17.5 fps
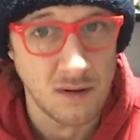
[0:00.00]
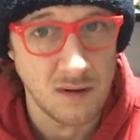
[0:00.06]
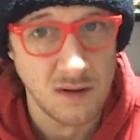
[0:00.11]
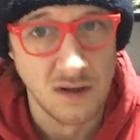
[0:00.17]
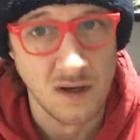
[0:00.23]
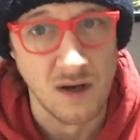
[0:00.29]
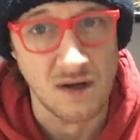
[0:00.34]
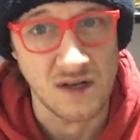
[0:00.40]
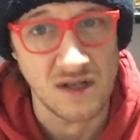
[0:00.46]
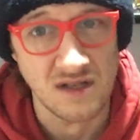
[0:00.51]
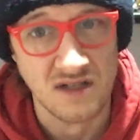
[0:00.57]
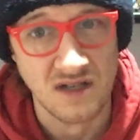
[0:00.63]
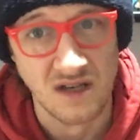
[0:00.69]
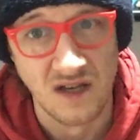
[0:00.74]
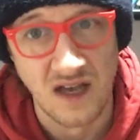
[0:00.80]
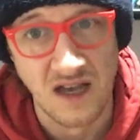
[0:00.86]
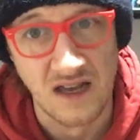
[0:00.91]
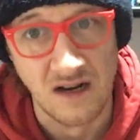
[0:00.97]
going into
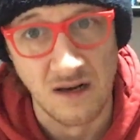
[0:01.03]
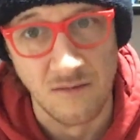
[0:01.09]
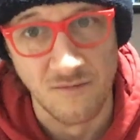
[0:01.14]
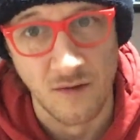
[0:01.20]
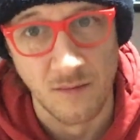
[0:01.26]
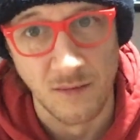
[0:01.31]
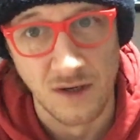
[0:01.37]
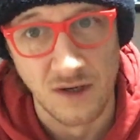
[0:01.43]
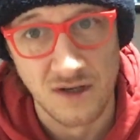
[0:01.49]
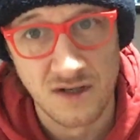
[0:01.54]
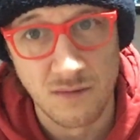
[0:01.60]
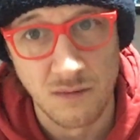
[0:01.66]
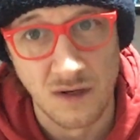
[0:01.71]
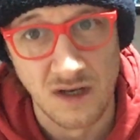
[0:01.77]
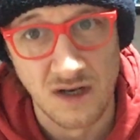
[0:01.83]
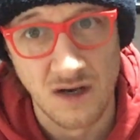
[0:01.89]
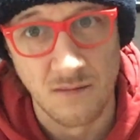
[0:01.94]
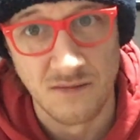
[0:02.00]
Alien Romulus when
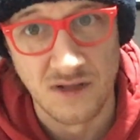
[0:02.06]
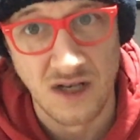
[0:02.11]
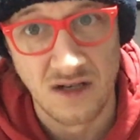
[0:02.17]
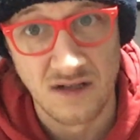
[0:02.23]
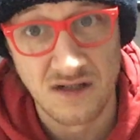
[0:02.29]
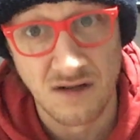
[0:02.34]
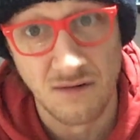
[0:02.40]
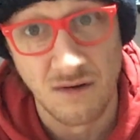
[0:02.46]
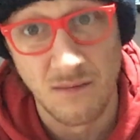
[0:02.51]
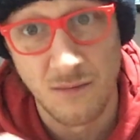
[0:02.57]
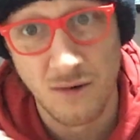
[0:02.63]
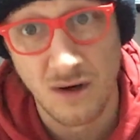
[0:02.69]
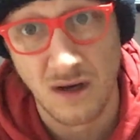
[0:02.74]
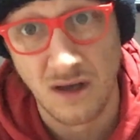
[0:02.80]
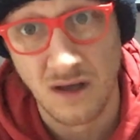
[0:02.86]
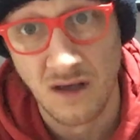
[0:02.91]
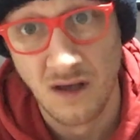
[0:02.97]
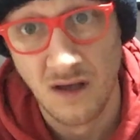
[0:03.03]
it comes out, so it might